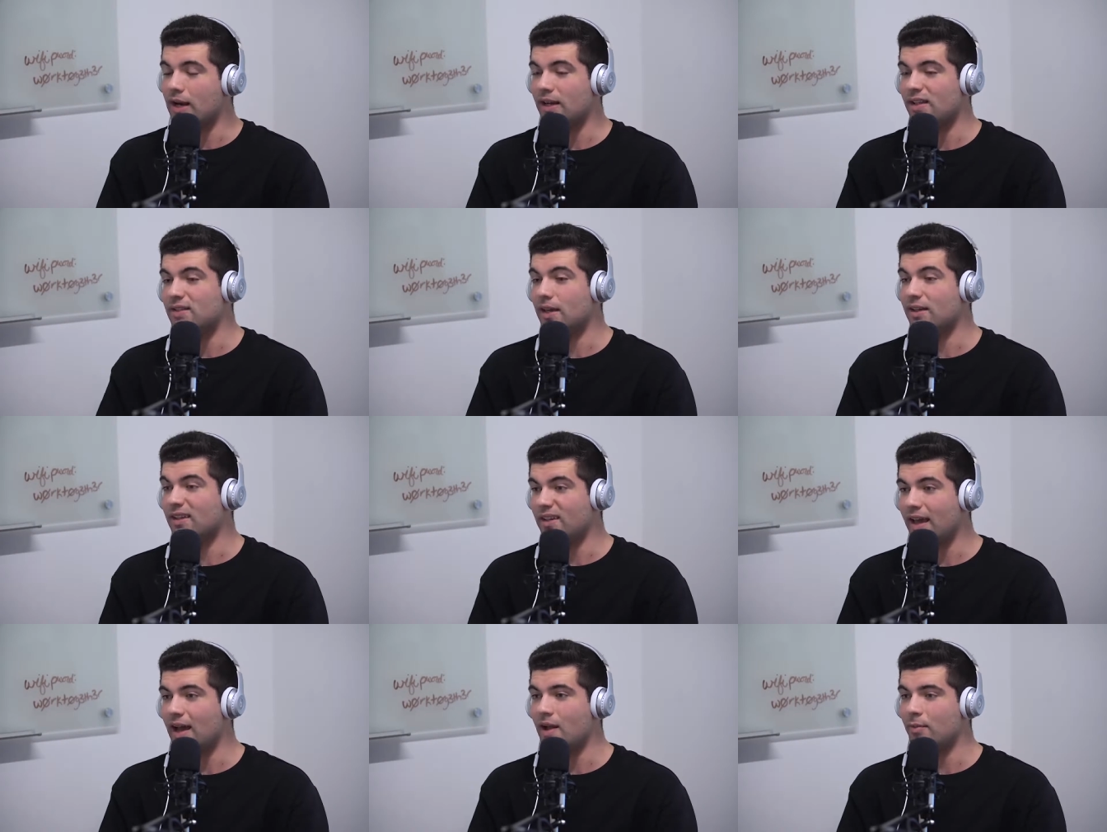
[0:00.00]
And he's
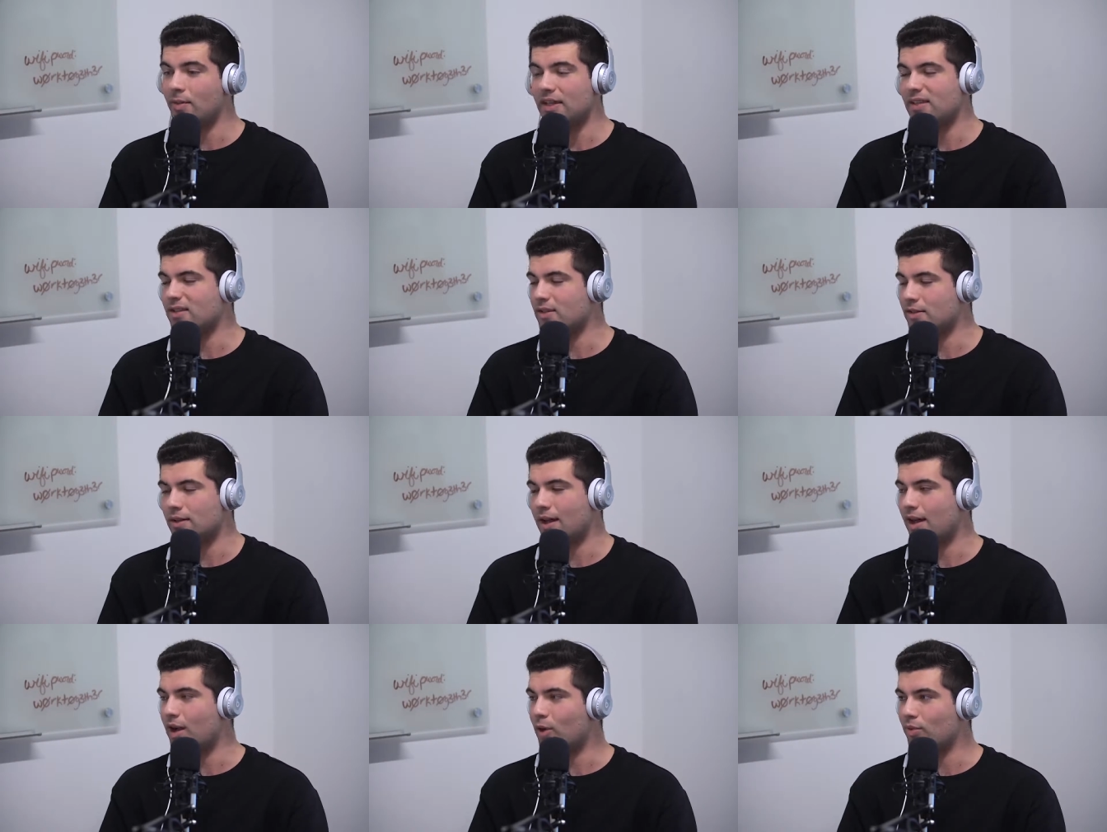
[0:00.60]
like, yeah, but that's
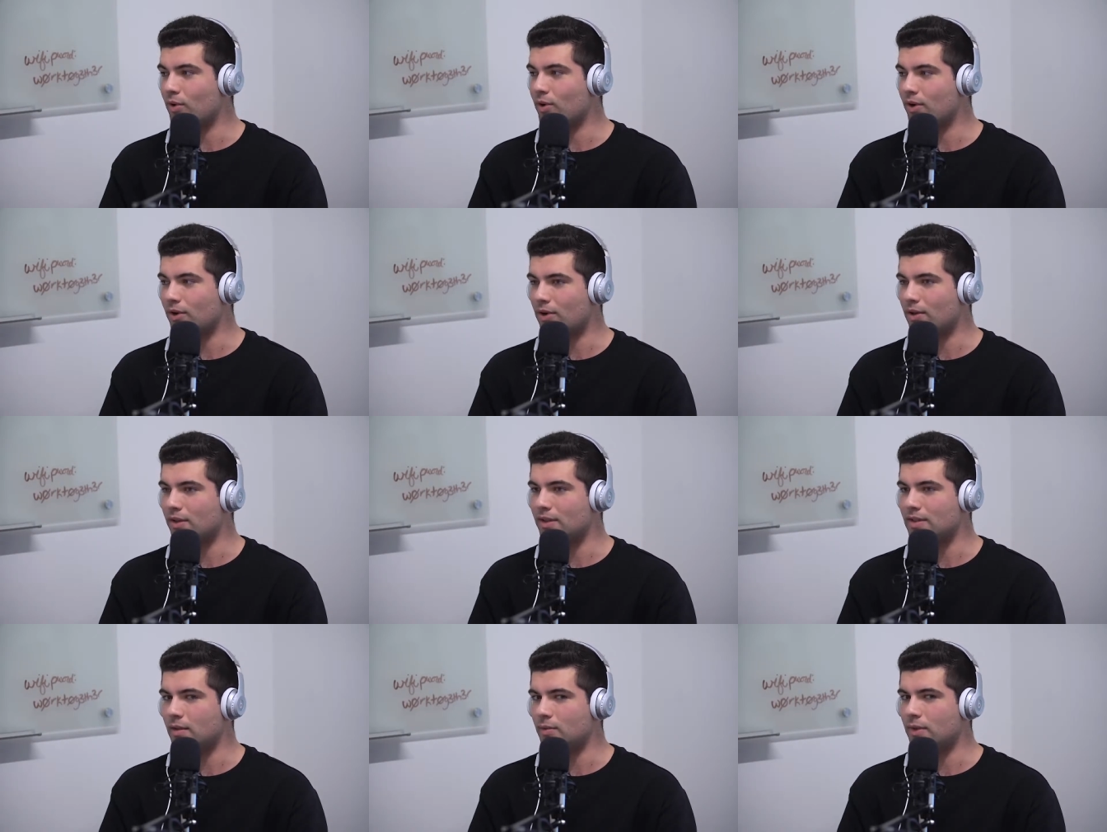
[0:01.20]
just not how
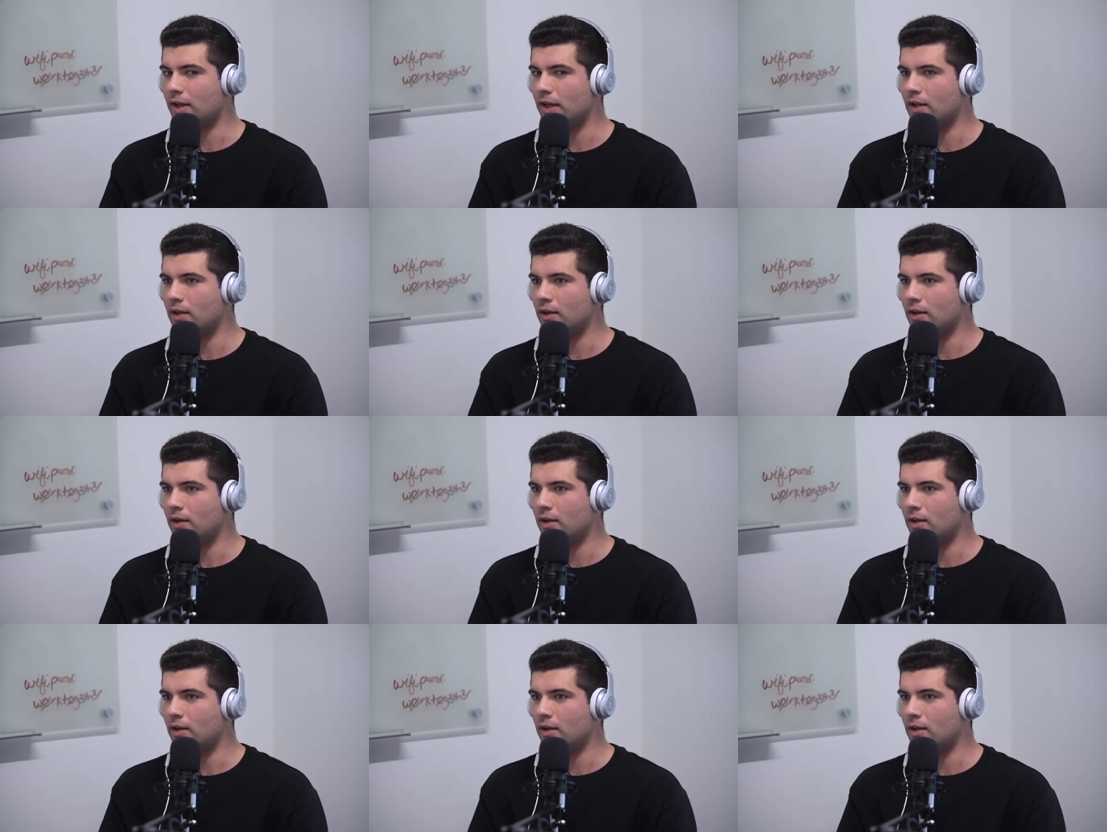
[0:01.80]
protocol is. I'm like,